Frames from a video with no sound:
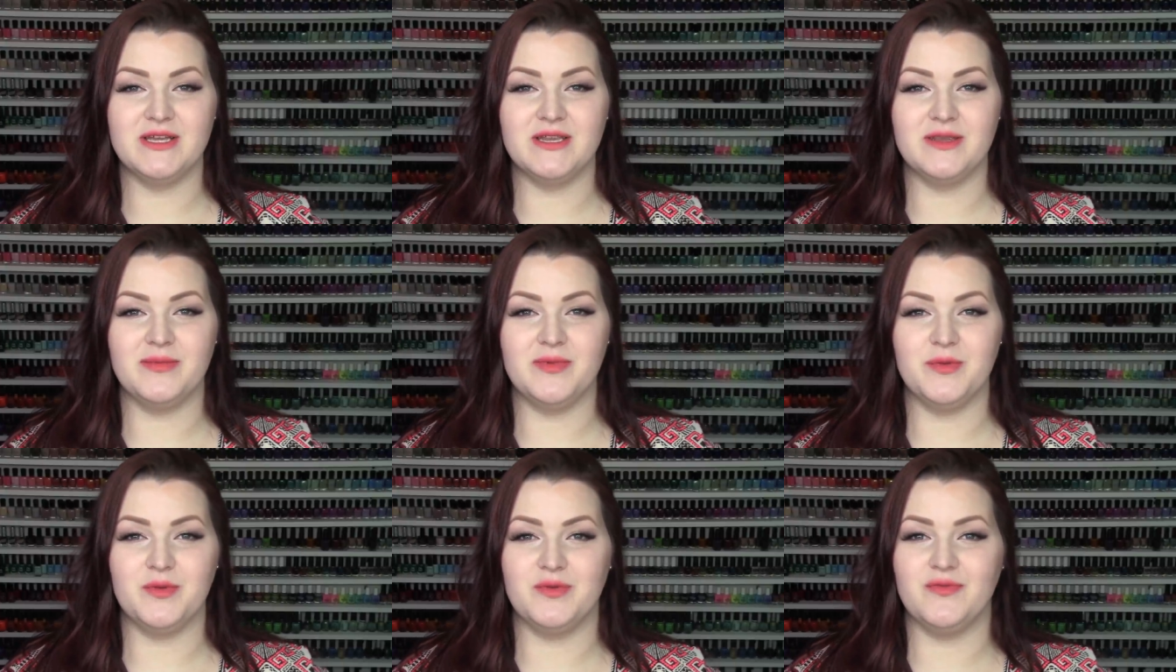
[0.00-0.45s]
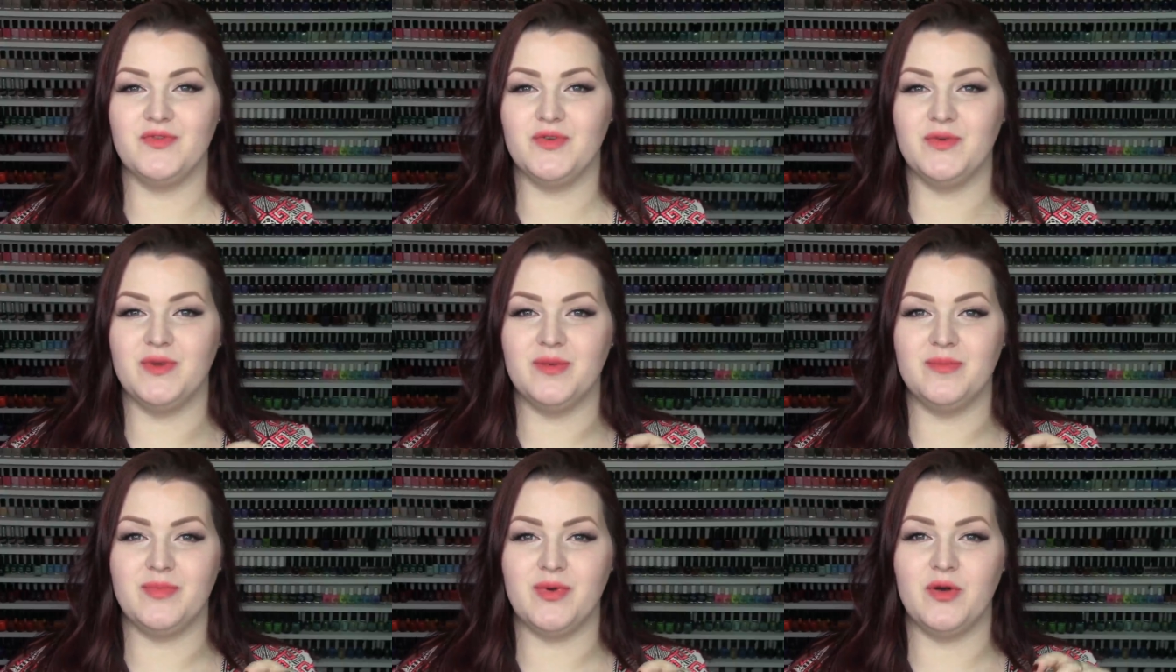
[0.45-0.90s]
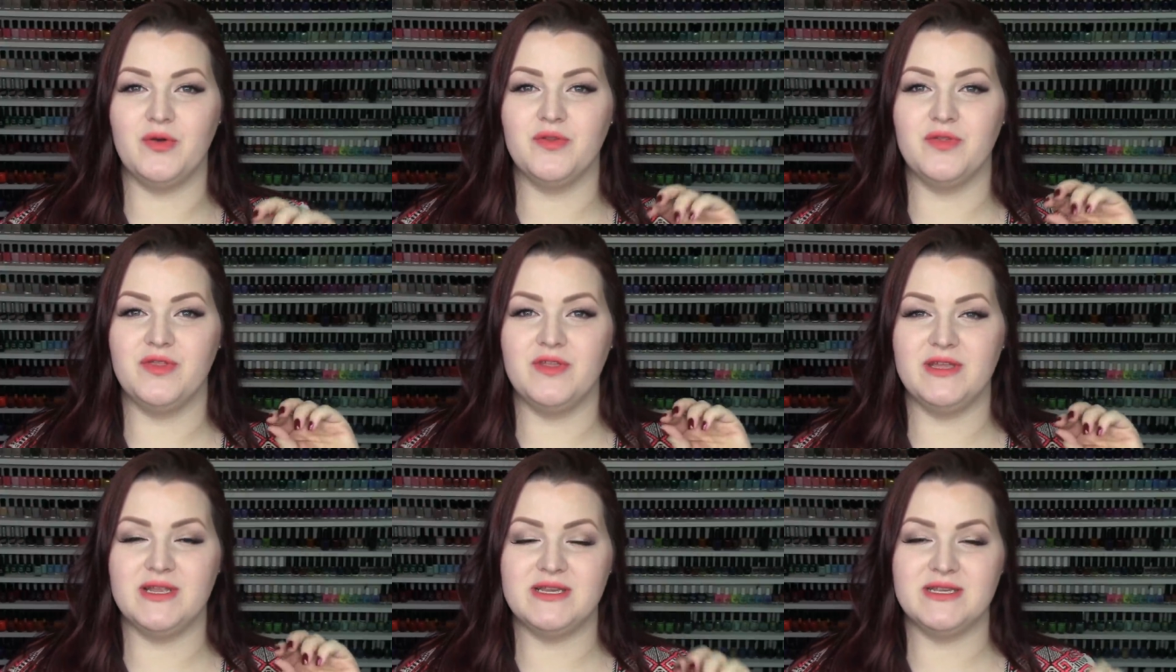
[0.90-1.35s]
going to be reviewing
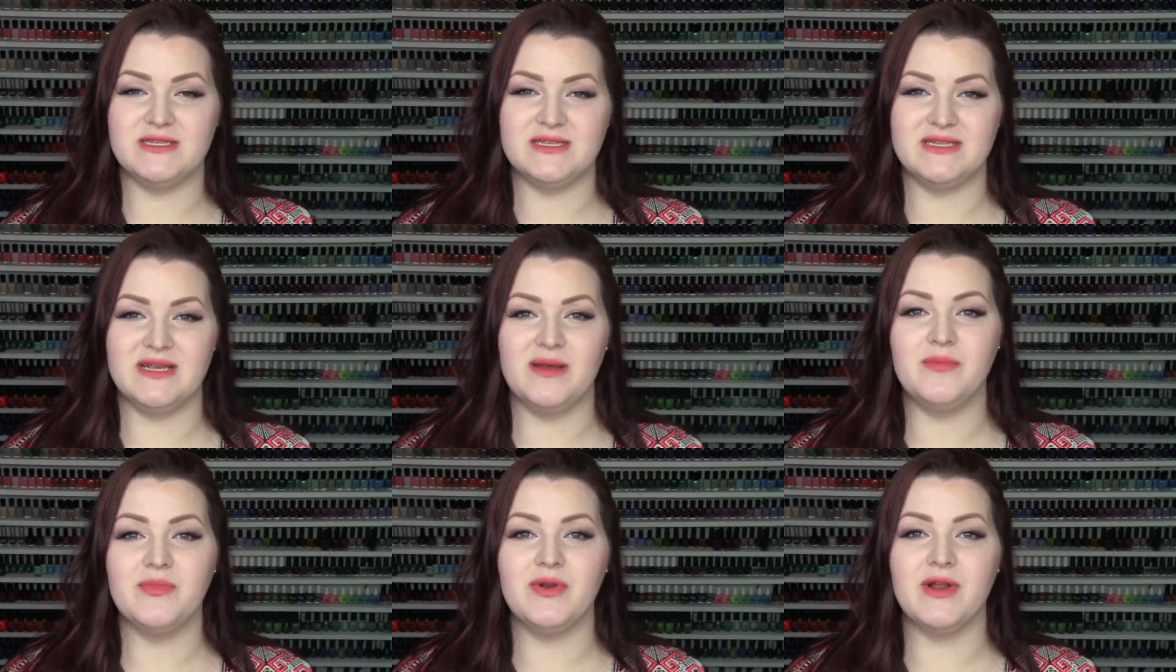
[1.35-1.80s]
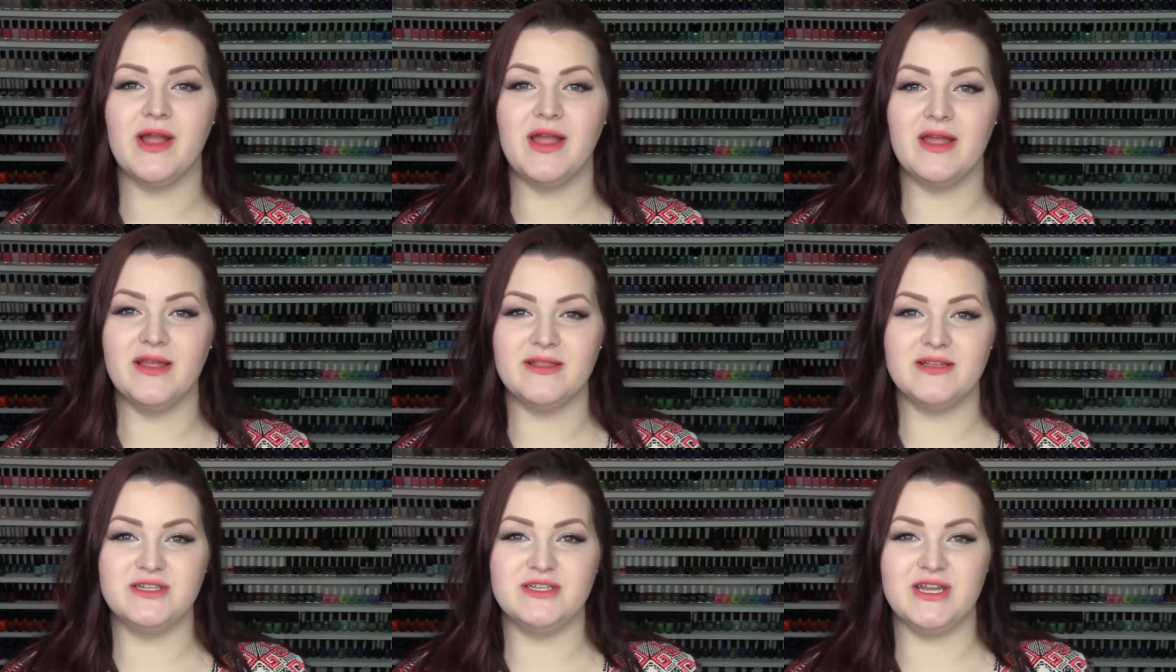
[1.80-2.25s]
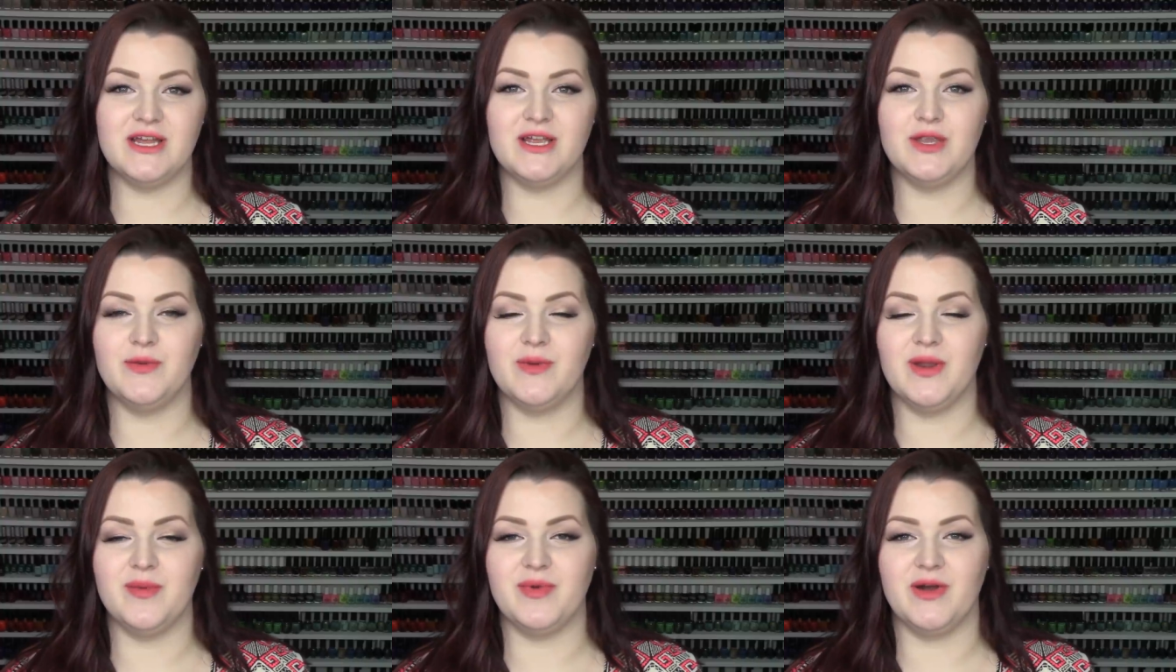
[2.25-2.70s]
both the December and the
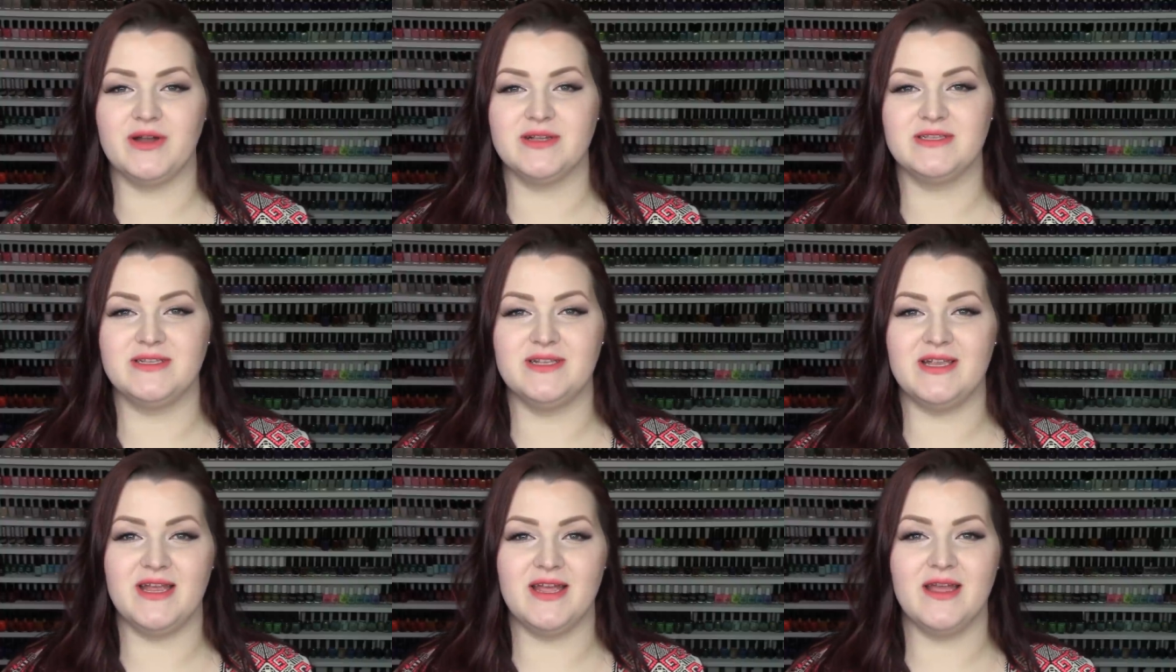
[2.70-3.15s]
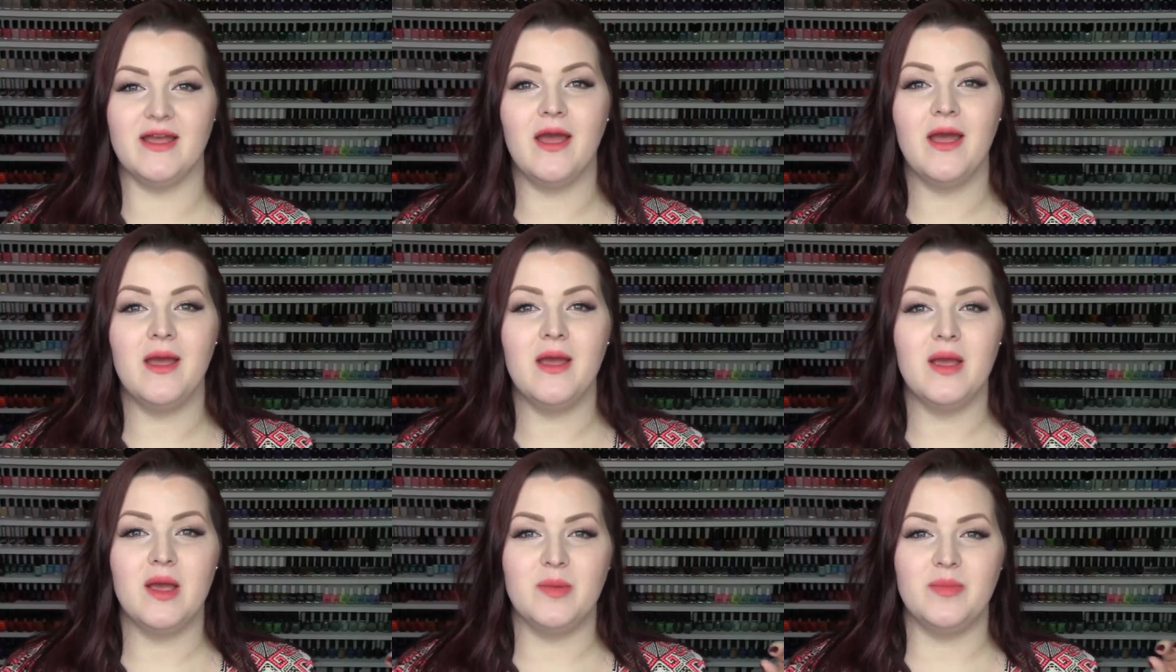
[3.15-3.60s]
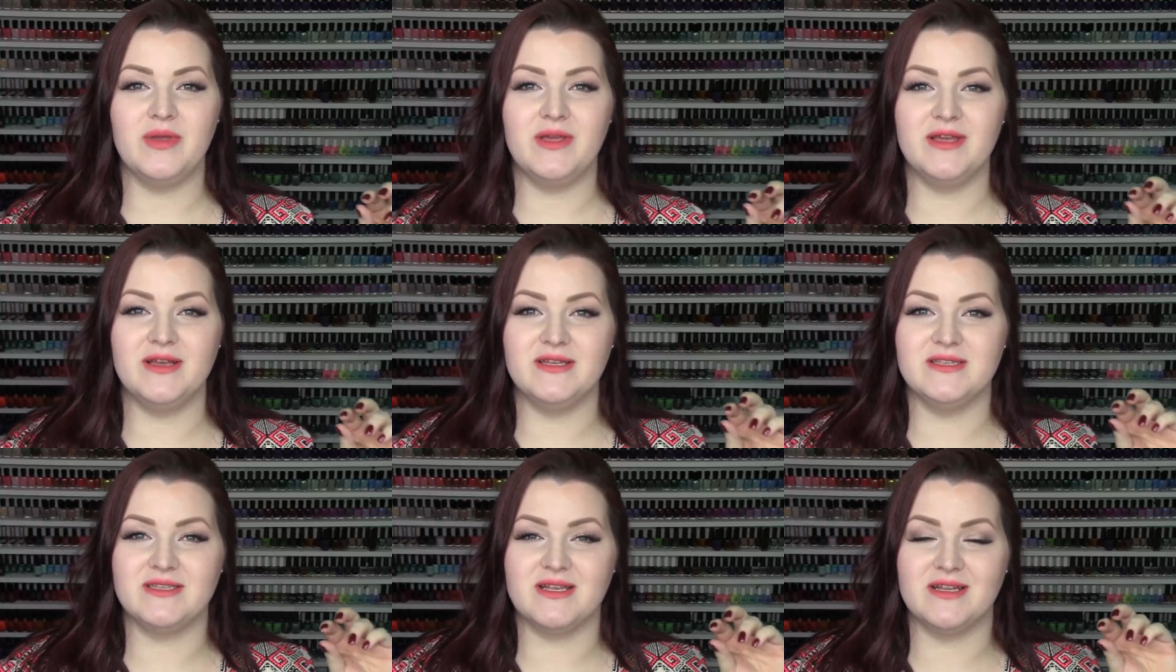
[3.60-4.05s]
January box today
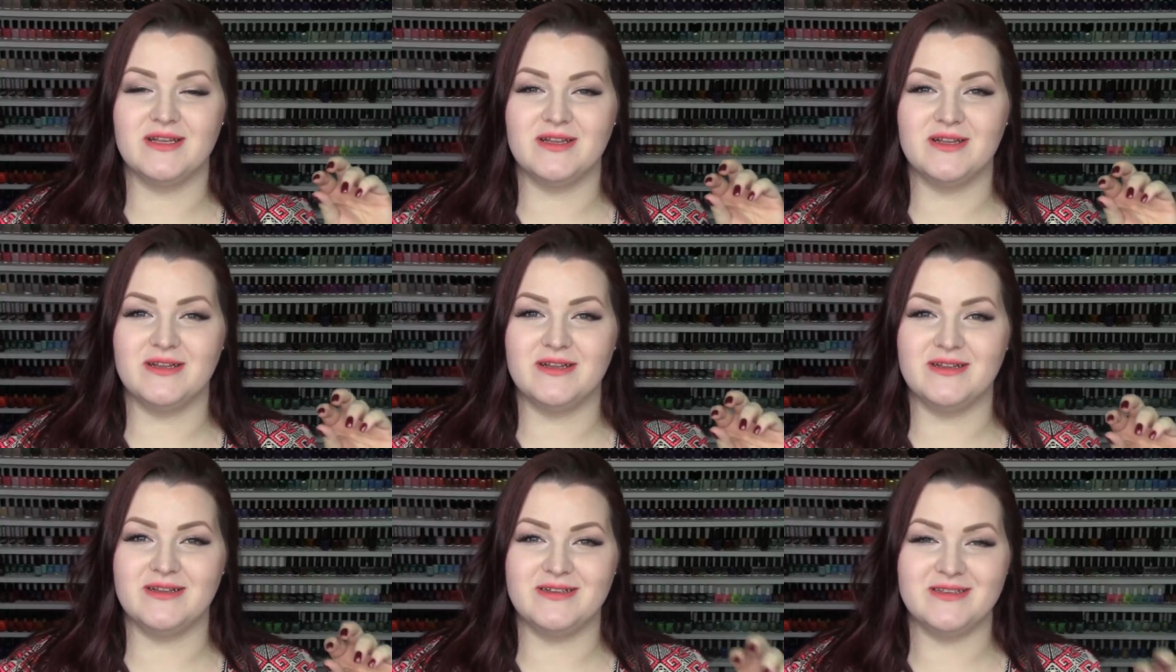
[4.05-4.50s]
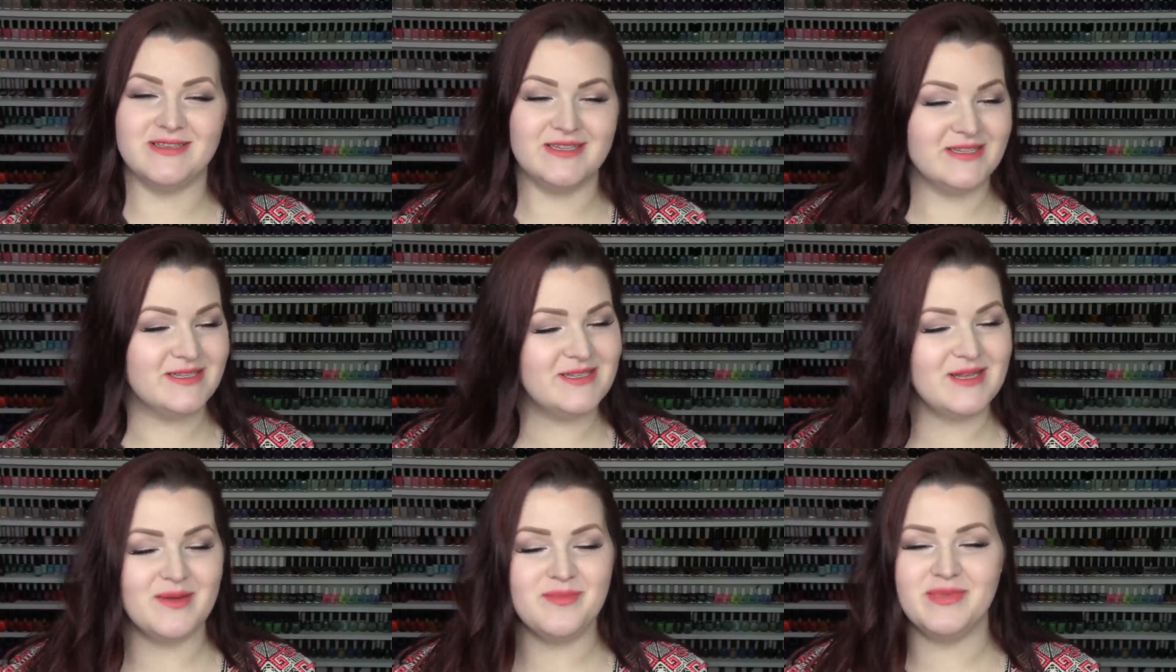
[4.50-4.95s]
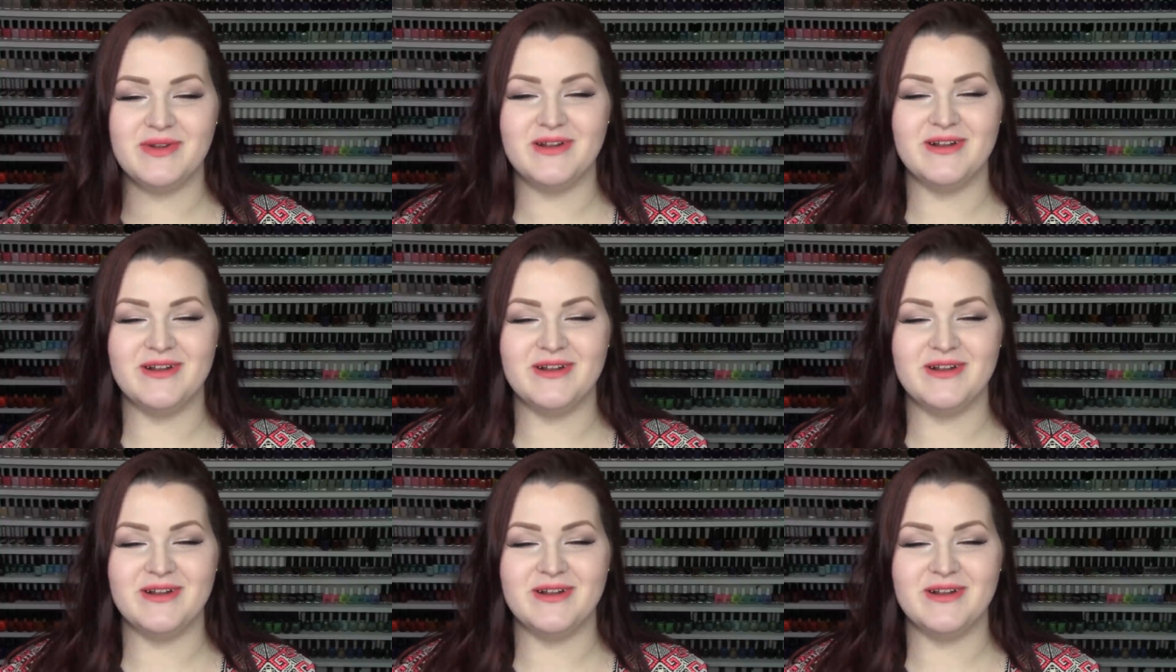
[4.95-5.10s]
because December